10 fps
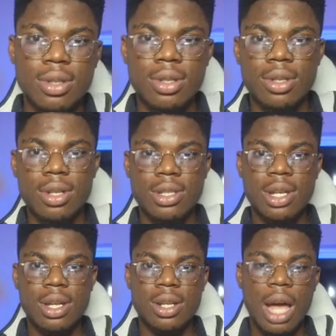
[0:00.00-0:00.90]

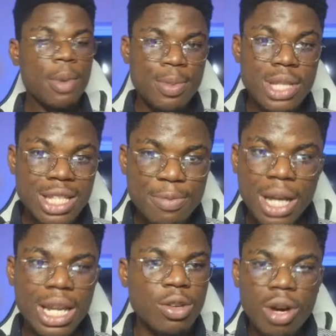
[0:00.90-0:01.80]
Understand? I'm a businessman,
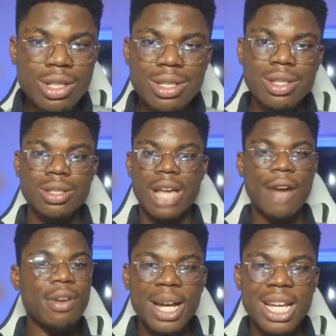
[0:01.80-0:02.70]
I know all these things.
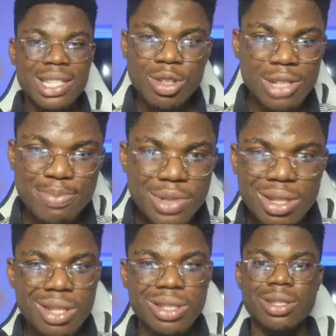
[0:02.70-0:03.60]
Affiliate marketing is just
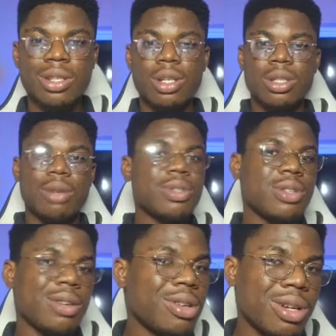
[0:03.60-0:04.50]
business. I wish I
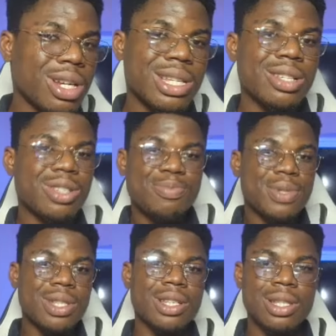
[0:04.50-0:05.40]
only understand, it's just
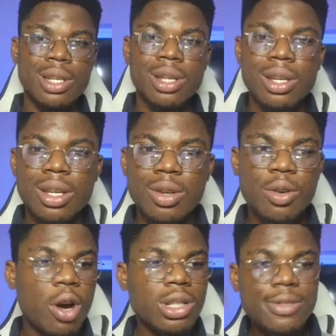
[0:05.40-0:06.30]
business.
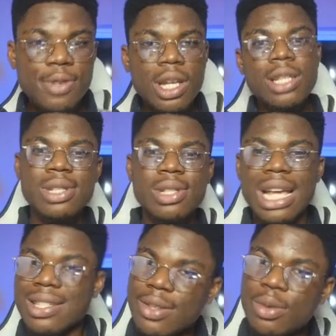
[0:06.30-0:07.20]
All these video editing, those are
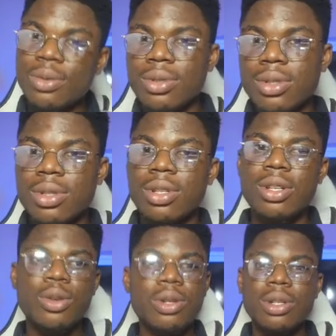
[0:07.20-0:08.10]
skill.
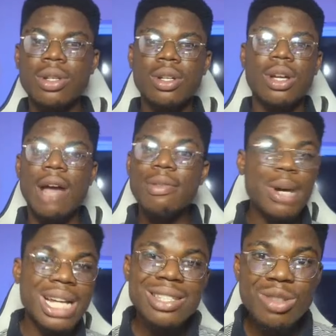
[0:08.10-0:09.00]
Affiliate
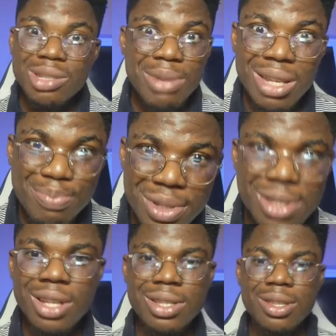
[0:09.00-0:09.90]
marketing is just mainly
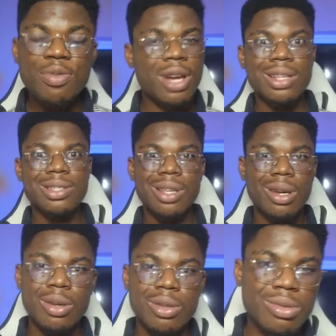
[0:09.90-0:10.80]
business. If you can
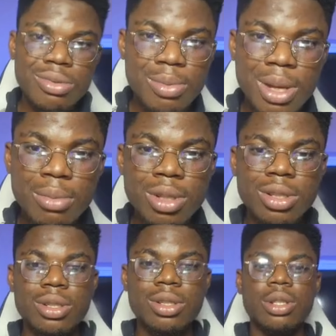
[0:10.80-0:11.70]
sell, you make money.
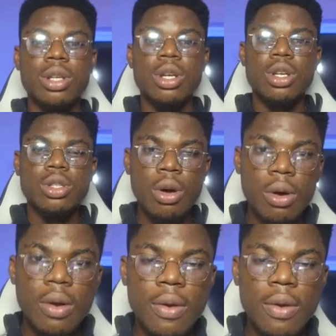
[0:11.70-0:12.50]
So